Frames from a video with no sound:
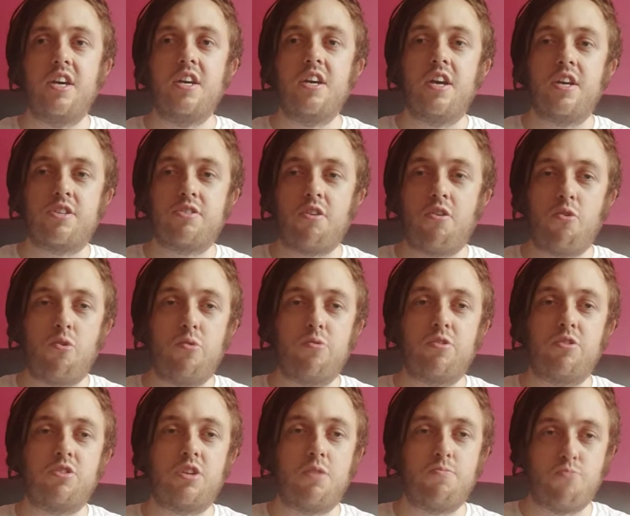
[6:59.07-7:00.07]
It's not all
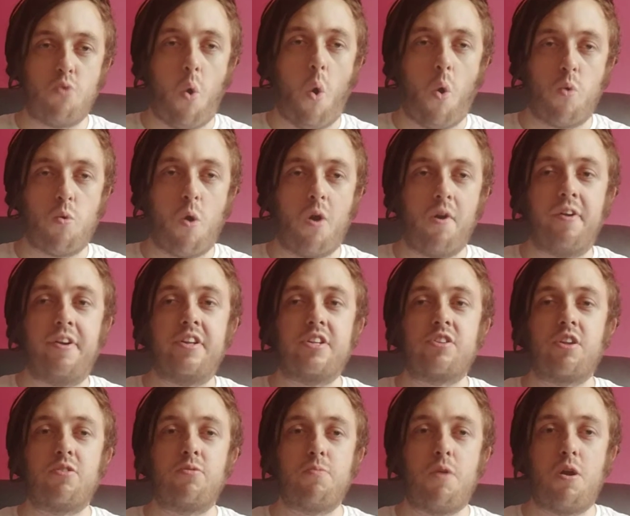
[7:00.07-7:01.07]
the deep, and it's
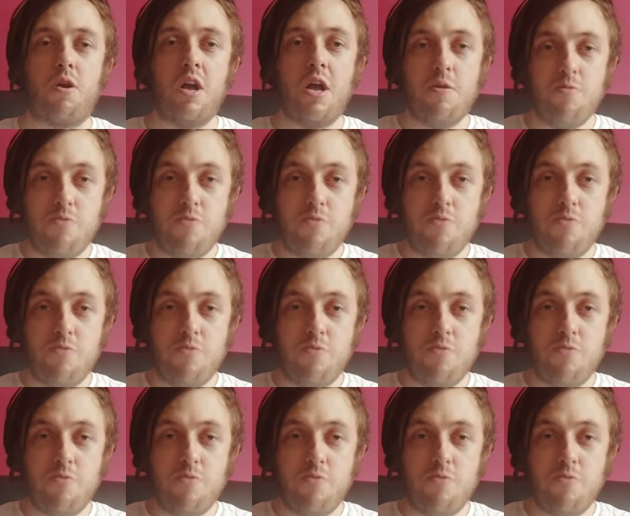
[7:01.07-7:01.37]
not the